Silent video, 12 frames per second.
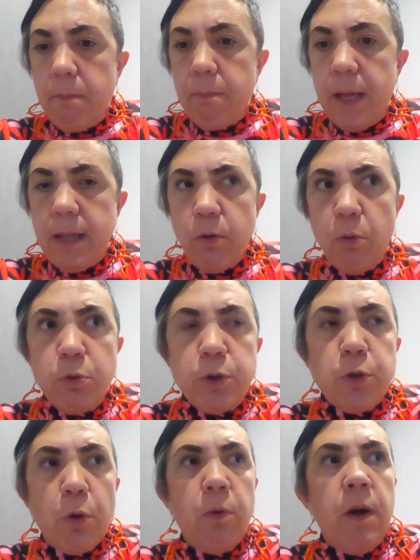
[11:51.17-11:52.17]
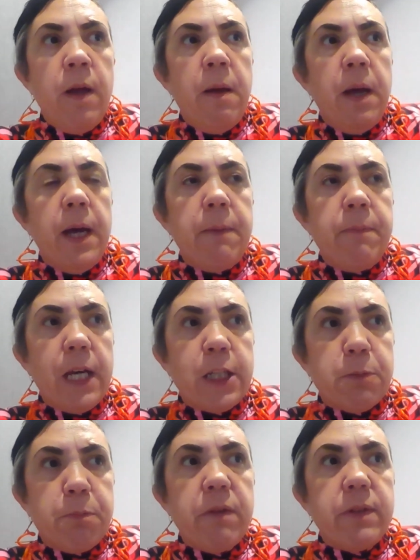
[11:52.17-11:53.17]
also
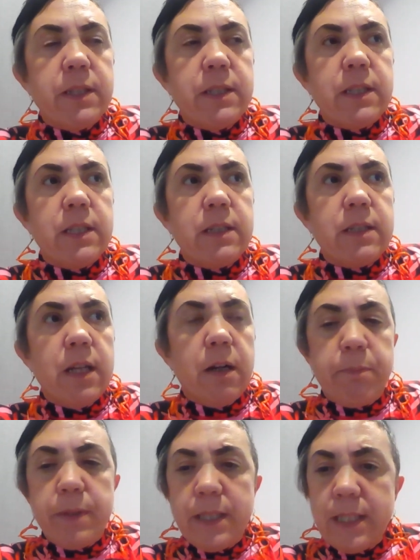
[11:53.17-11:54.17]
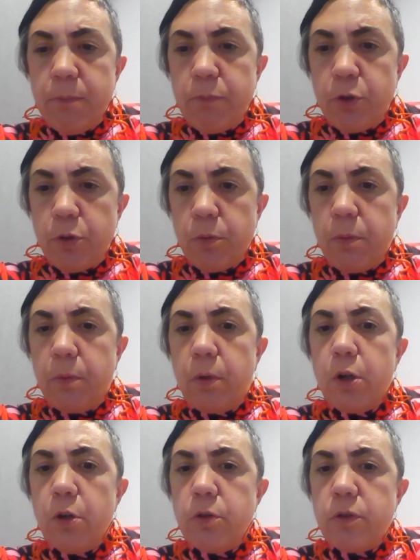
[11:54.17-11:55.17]
experiences that are perceptual
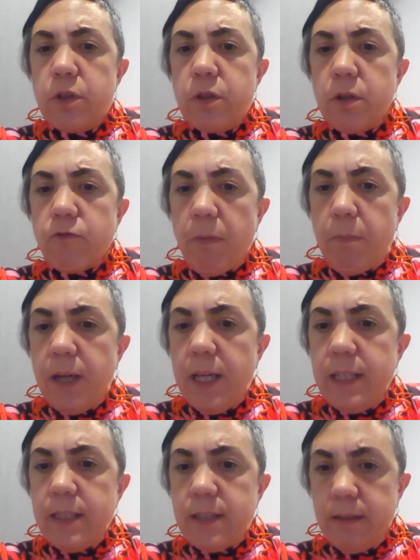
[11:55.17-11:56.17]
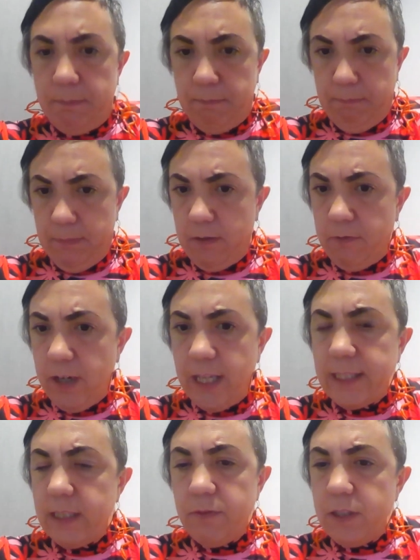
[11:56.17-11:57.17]
could replace
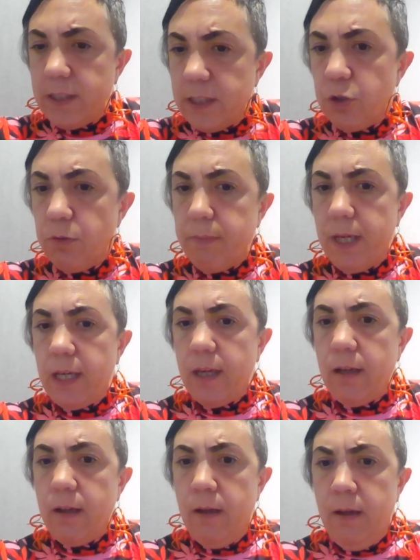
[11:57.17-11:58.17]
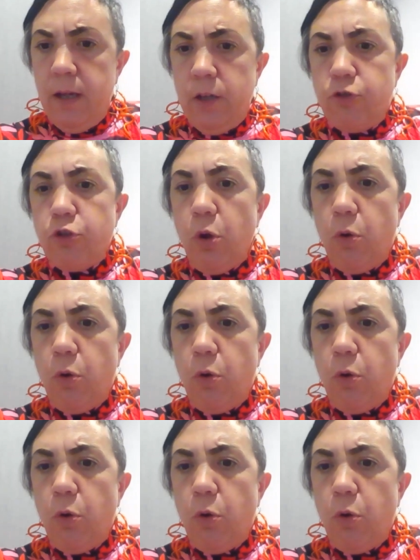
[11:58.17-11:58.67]
reflexive decision making. So,